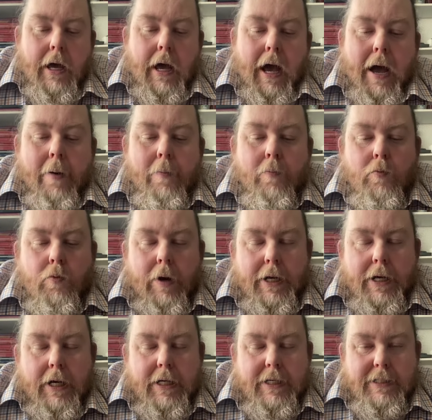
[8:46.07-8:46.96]
And
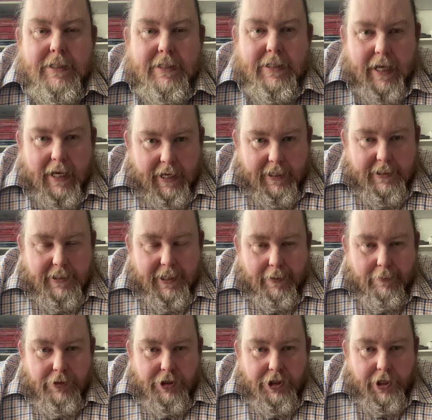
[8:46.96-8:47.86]
when I say
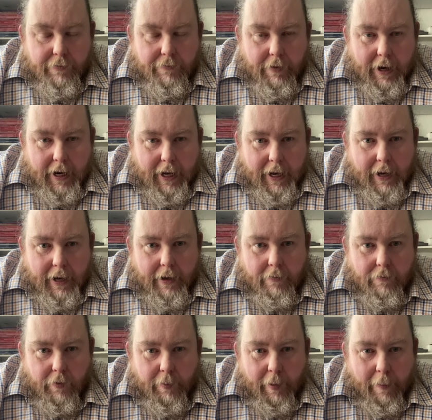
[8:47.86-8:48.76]
exceptionally rare,
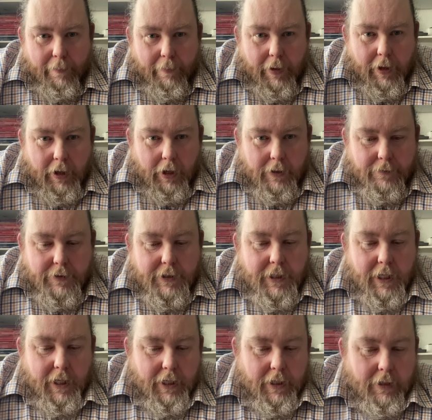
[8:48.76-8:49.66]
remember I've
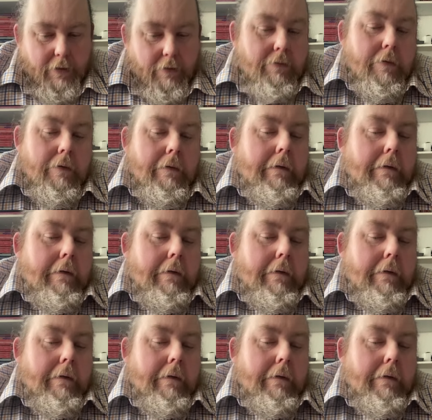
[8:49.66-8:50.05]
seen